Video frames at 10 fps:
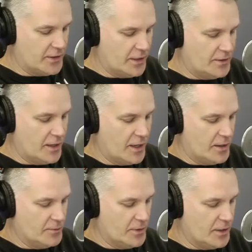the
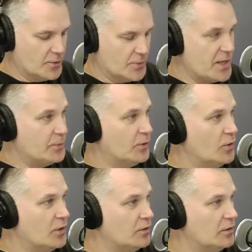other people
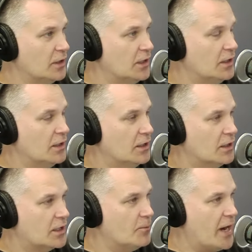will
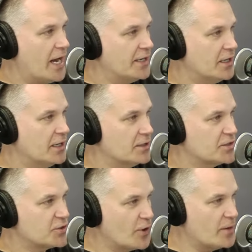combine a
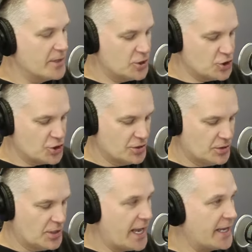scrimmage
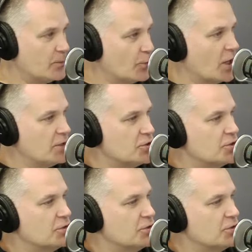and a brunch.